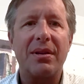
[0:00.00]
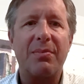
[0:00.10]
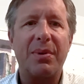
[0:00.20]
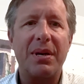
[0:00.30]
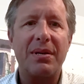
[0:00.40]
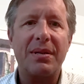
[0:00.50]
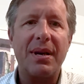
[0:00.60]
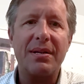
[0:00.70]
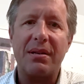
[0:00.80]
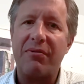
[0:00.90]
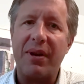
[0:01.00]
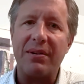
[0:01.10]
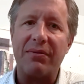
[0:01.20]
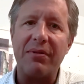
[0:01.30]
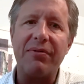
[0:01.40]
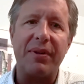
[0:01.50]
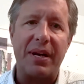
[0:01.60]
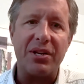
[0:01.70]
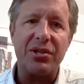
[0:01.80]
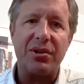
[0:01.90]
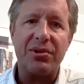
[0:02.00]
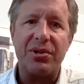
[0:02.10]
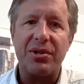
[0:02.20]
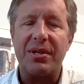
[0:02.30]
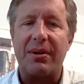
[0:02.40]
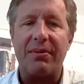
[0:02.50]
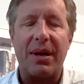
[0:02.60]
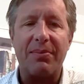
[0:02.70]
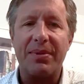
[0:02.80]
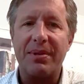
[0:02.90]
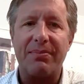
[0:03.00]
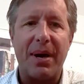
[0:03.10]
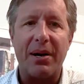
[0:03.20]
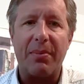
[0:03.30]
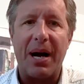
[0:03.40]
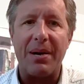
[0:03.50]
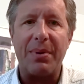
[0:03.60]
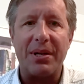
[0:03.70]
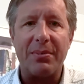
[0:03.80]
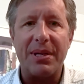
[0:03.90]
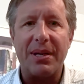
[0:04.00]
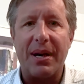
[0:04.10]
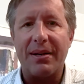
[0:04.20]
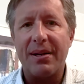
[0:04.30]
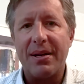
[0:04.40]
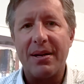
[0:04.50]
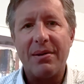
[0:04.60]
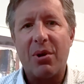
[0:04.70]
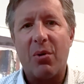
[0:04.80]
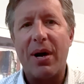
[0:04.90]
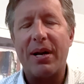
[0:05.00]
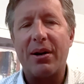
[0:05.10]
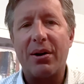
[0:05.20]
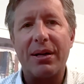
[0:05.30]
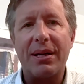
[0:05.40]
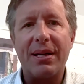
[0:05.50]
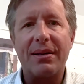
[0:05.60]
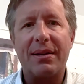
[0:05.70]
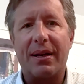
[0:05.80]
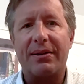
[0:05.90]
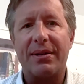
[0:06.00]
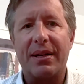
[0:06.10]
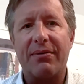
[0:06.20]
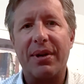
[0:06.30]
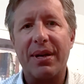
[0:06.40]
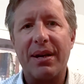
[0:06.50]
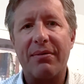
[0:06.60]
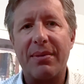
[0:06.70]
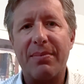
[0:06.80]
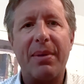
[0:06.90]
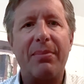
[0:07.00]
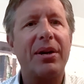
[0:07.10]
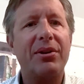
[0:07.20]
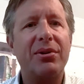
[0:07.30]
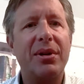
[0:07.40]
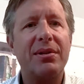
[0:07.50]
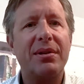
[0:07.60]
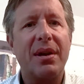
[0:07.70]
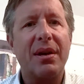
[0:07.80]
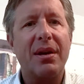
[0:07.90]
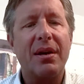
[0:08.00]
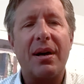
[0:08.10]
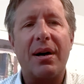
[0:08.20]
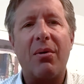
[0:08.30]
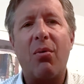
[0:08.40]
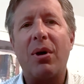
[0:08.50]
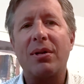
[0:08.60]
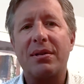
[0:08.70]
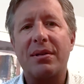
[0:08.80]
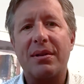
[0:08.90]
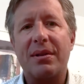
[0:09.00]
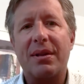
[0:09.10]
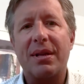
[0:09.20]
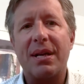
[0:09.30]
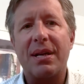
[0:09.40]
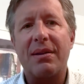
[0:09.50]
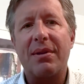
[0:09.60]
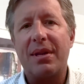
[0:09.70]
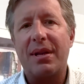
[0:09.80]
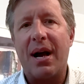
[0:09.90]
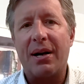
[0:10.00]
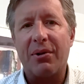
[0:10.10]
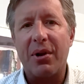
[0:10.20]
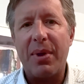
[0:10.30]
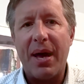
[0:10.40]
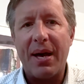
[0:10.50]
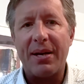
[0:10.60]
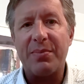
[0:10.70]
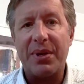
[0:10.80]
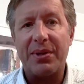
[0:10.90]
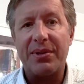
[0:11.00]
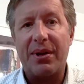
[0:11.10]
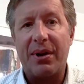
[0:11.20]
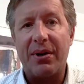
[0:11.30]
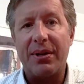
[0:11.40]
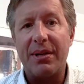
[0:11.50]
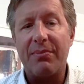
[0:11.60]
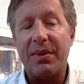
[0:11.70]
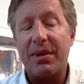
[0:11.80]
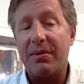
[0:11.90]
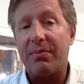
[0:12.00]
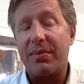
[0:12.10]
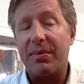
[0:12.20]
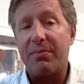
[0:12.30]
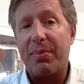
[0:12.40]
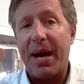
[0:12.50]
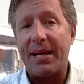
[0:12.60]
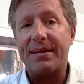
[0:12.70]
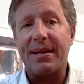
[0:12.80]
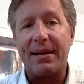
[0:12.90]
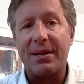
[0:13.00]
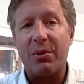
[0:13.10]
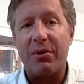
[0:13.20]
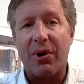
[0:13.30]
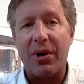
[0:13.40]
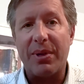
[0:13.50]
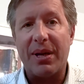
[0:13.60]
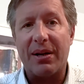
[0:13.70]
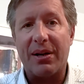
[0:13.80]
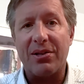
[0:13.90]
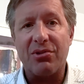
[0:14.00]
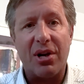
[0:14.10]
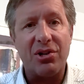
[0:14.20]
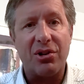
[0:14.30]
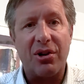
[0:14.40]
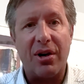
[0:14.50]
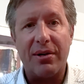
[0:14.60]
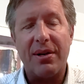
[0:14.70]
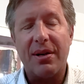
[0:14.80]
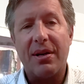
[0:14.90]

the PSA is effectively finished. There's just so, uh, some minor piping to be done. We're waiting on the, delivery of the membrane units. Uh, once the the concrete pad is built on the the pad site that we've already begun construction on,